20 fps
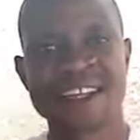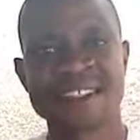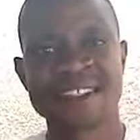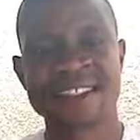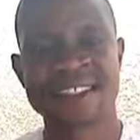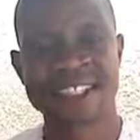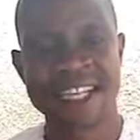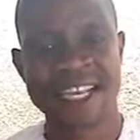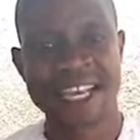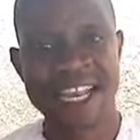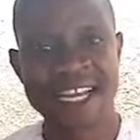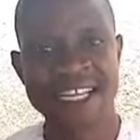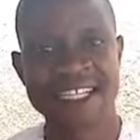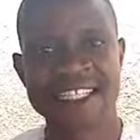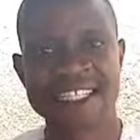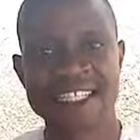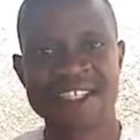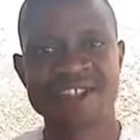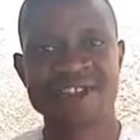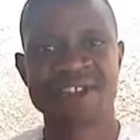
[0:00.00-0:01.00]

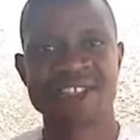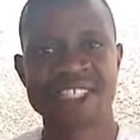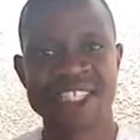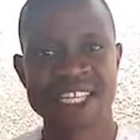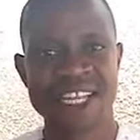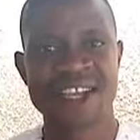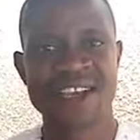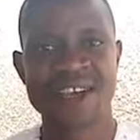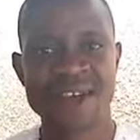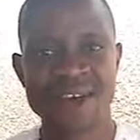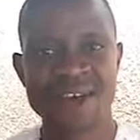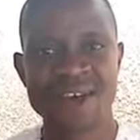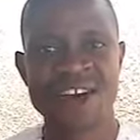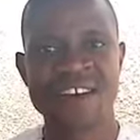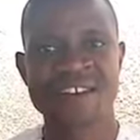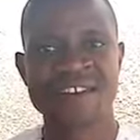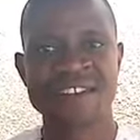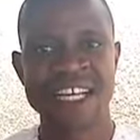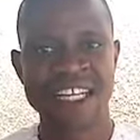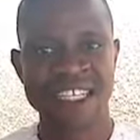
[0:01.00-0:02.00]
selected to take care
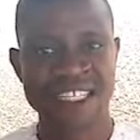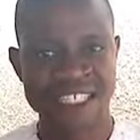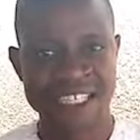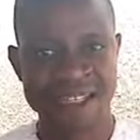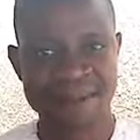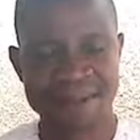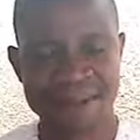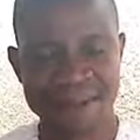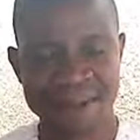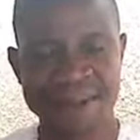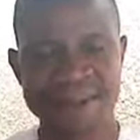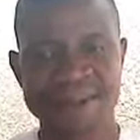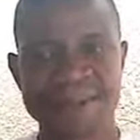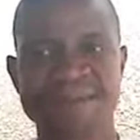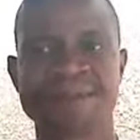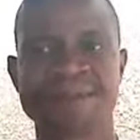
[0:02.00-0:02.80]
of that temple.